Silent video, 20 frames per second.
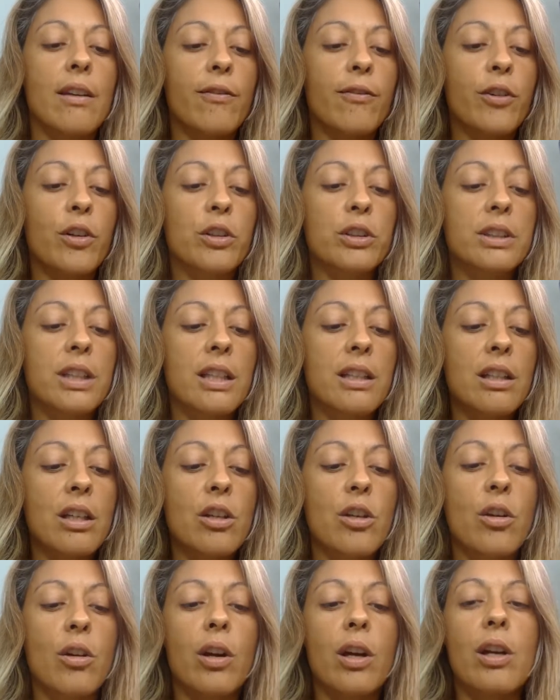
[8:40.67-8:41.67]
the first thing
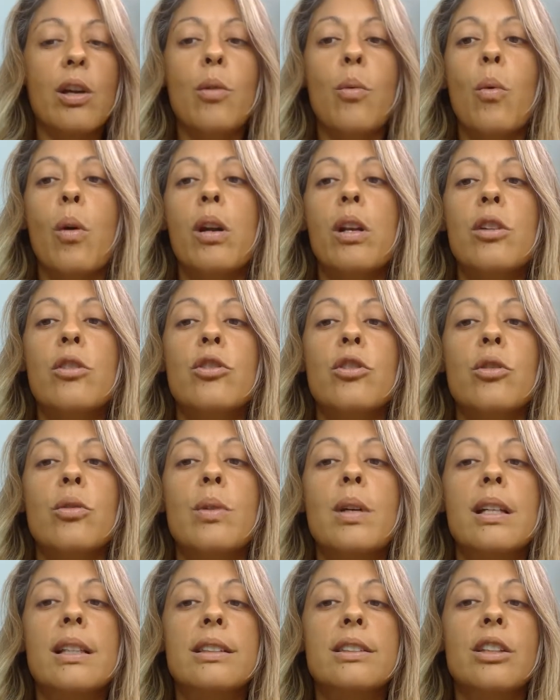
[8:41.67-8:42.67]
that you're going to want to
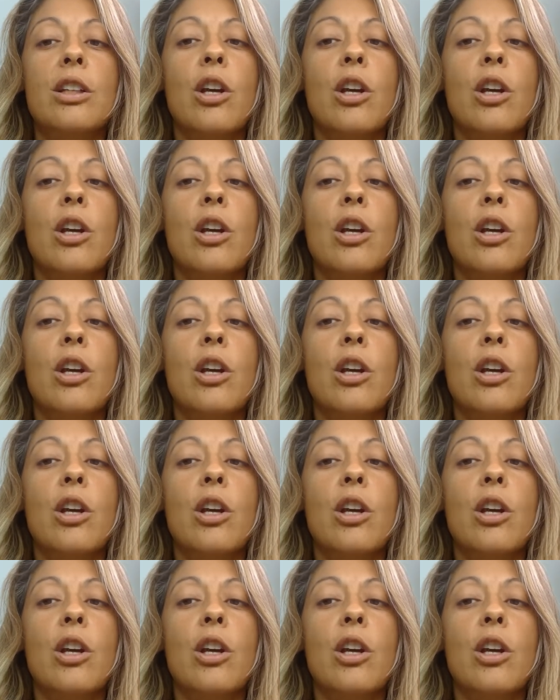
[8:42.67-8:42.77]
do is